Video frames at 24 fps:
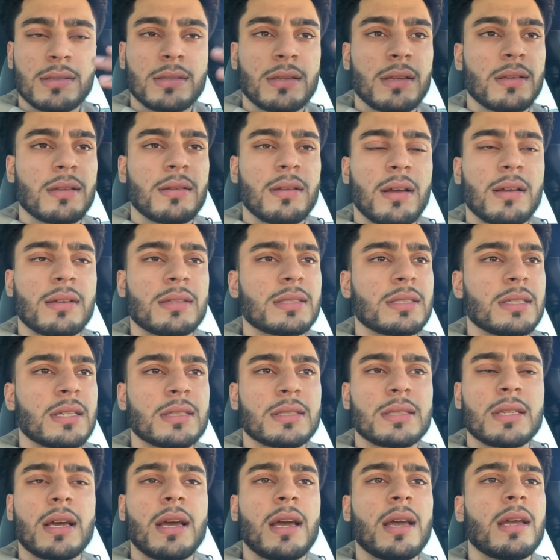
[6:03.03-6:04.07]
like
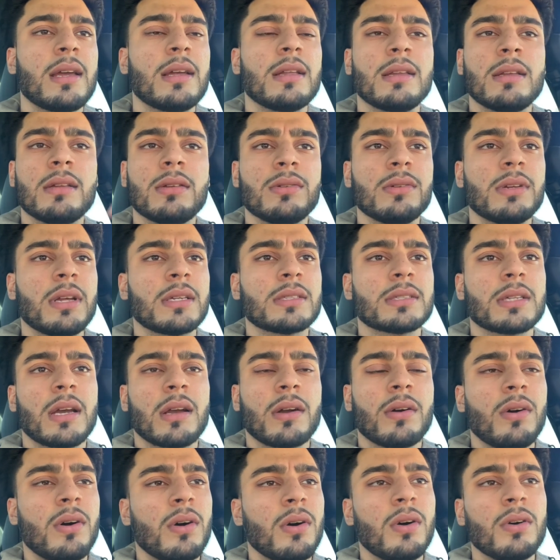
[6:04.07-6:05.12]
6 to 8, and then do that
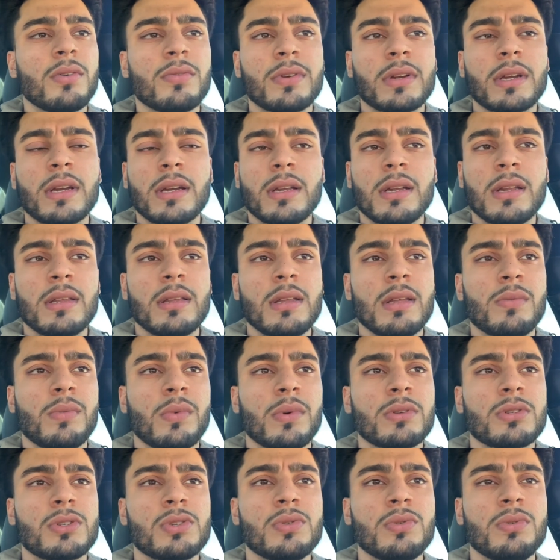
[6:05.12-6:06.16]
cycle all over again. And then
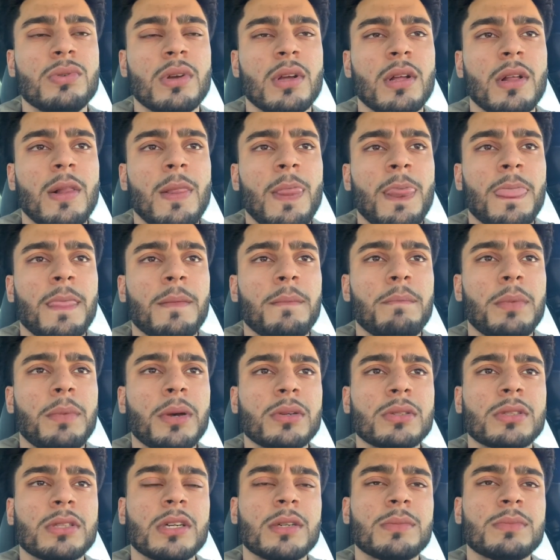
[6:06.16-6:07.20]
once you
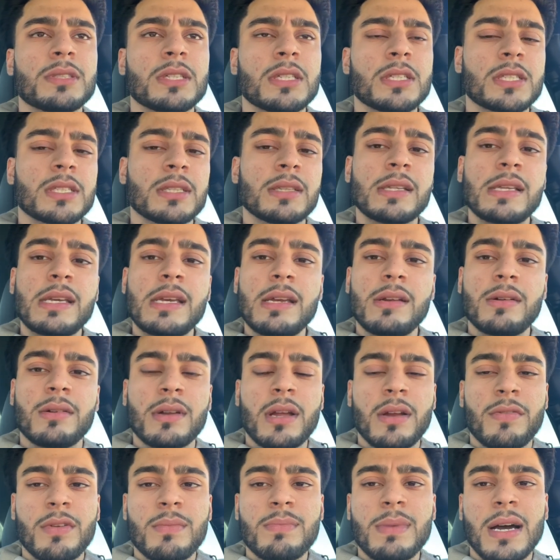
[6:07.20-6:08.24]
built up such a lead on
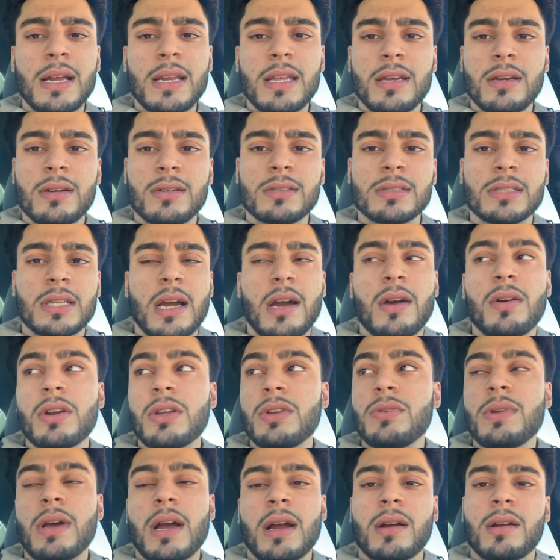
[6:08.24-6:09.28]
everybody else, how are
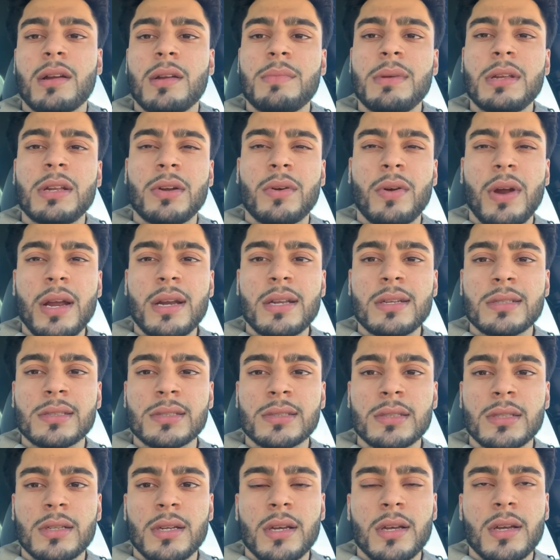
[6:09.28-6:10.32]
you not going to be the greatest?
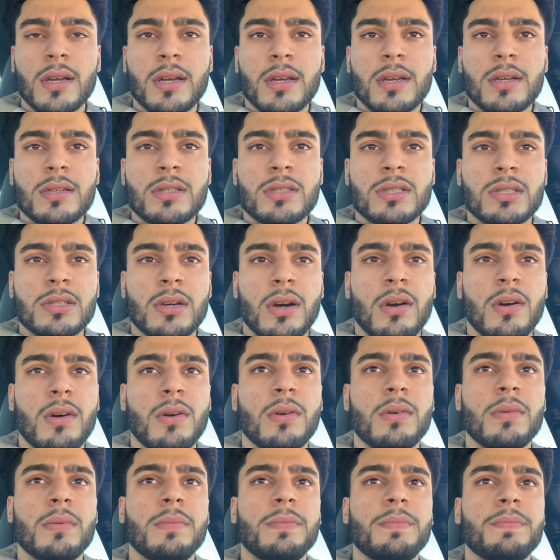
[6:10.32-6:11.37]

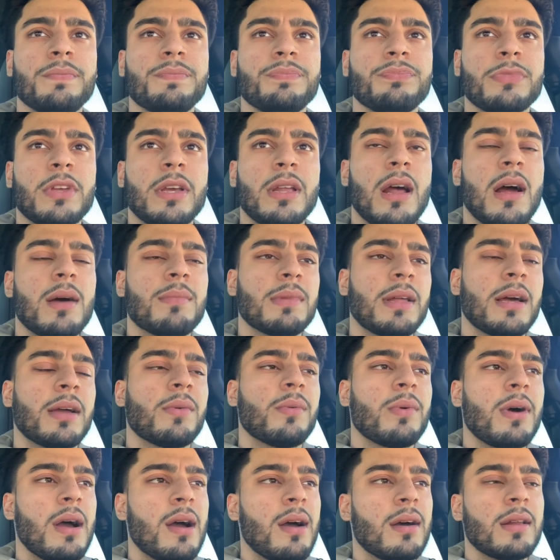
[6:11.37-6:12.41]
So, and I'm like,
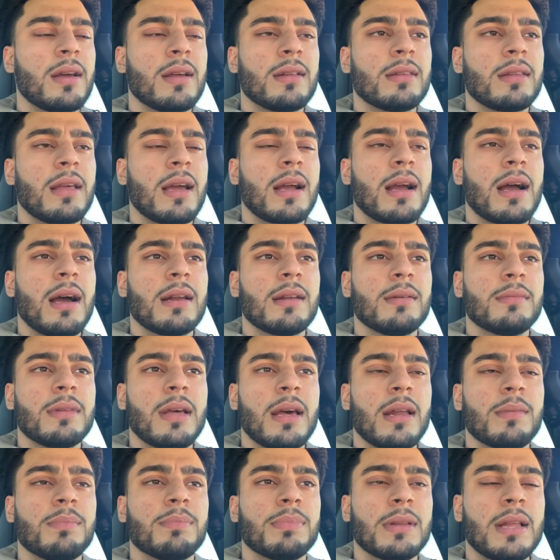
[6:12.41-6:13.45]
wow,
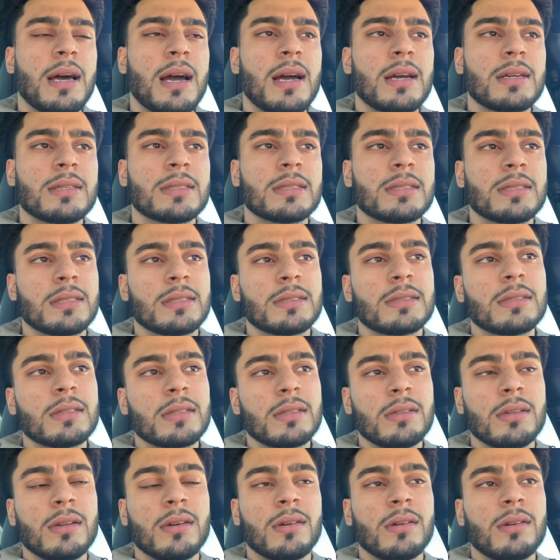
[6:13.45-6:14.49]
that applies, because
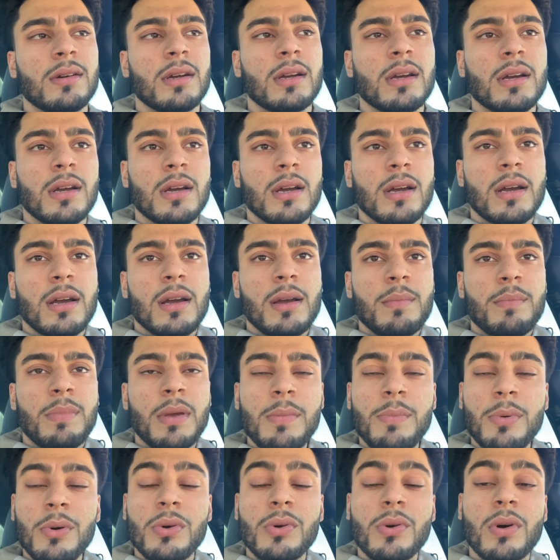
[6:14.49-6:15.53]
you know,
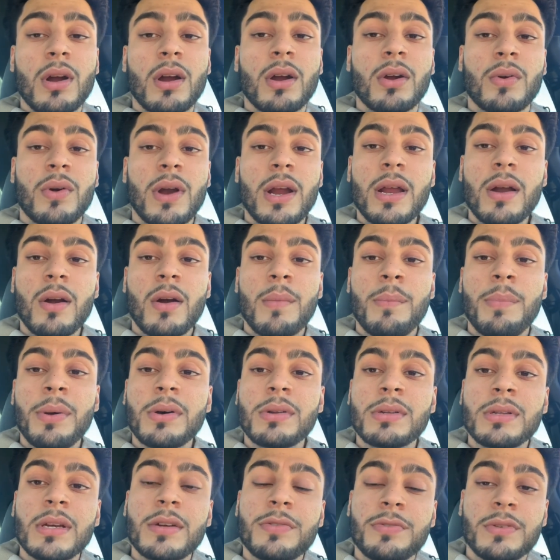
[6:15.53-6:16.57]
people who are great are
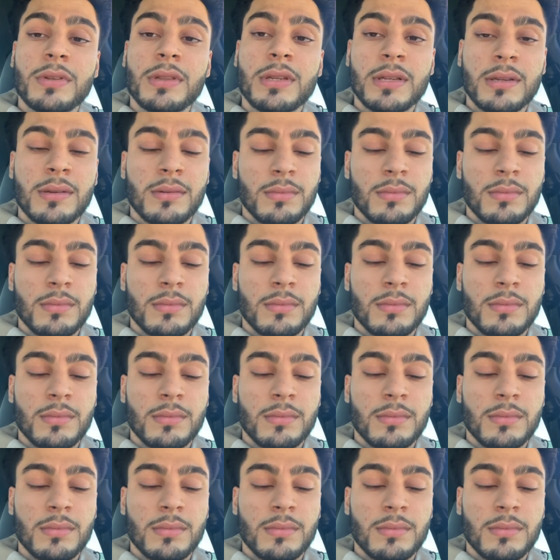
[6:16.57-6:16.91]
built differently.